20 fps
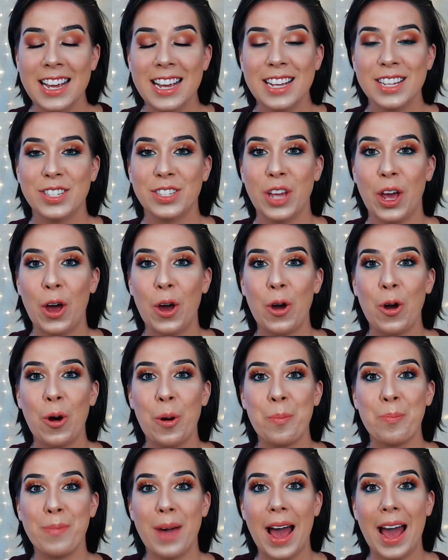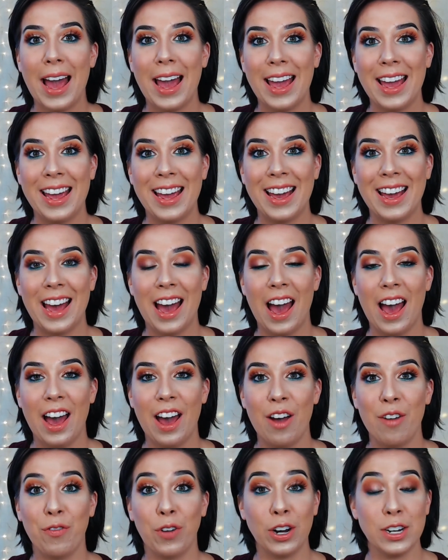So my
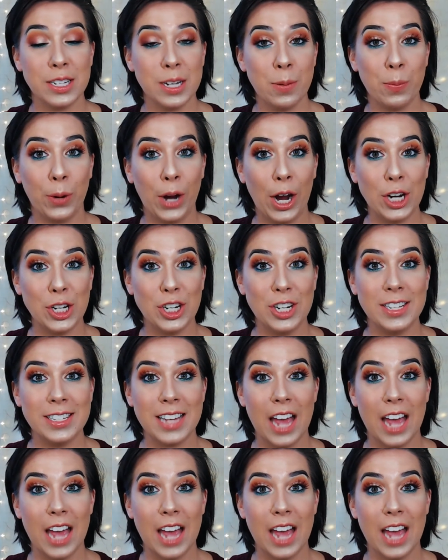first impressions